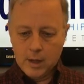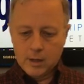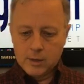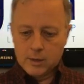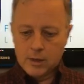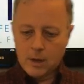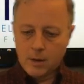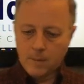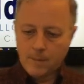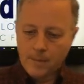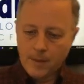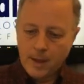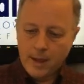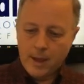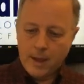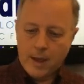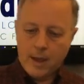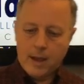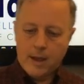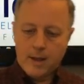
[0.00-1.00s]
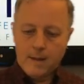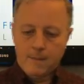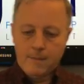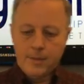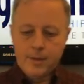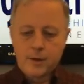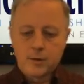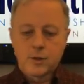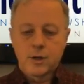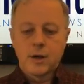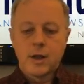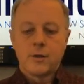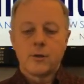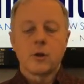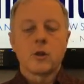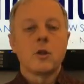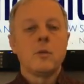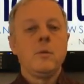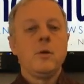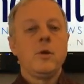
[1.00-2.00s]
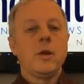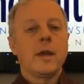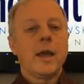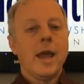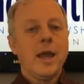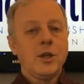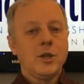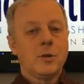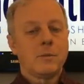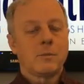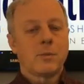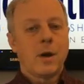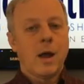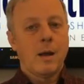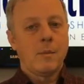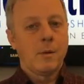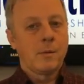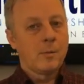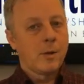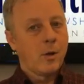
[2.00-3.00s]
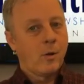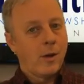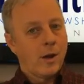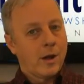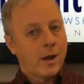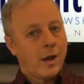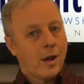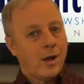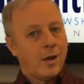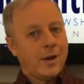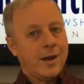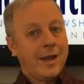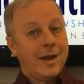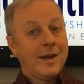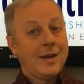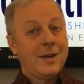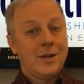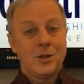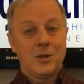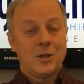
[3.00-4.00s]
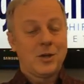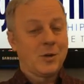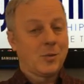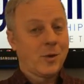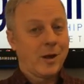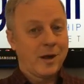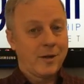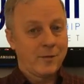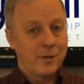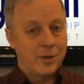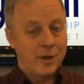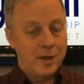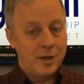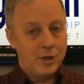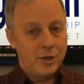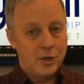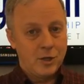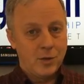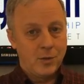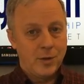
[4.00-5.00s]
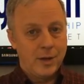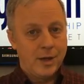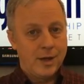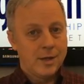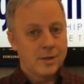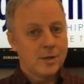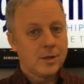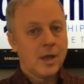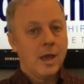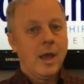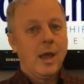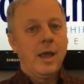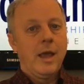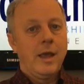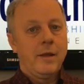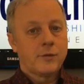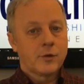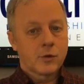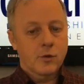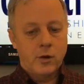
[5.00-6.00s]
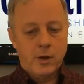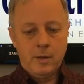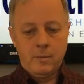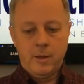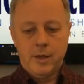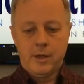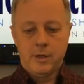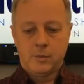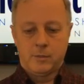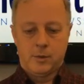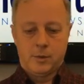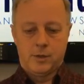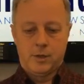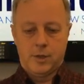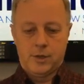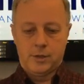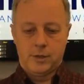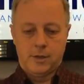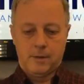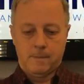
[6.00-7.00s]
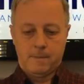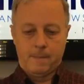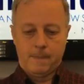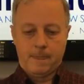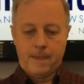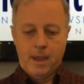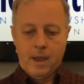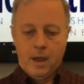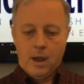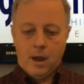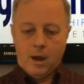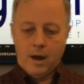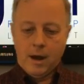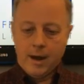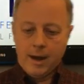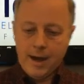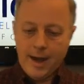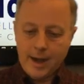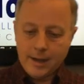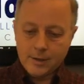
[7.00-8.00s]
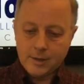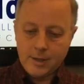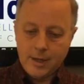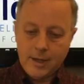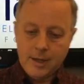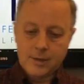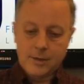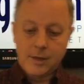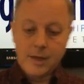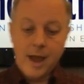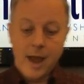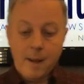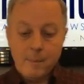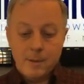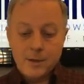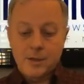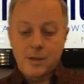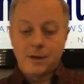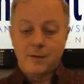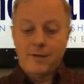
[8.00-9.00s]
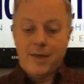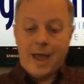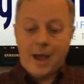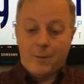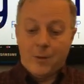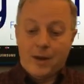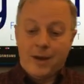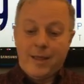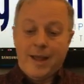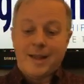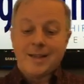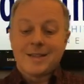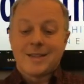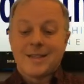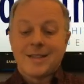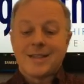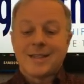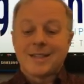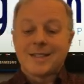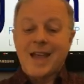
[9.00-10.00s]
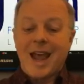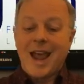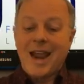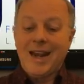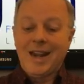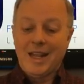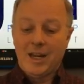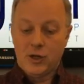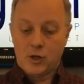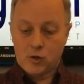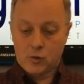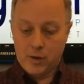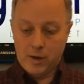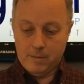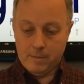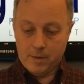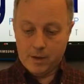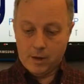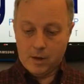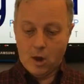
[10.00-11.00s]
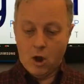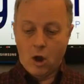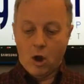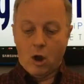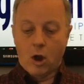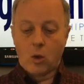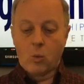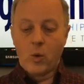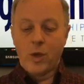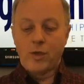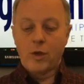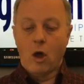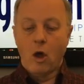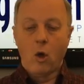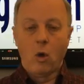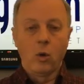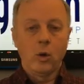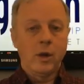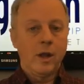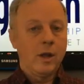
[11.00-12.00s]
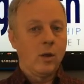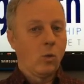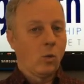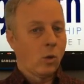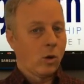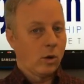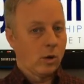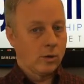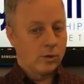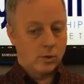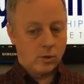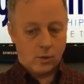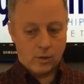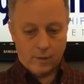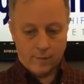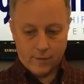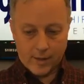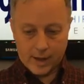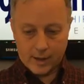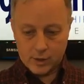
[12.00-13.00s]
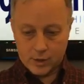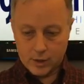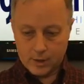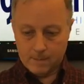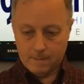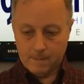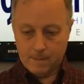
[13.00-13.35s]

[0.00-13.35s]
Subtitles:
So there's another communication problem going on in addition to whatever the issue is if screaming is persistent. All right, next is the opposite of that one, and that's the silent treatment or withholding words or affection.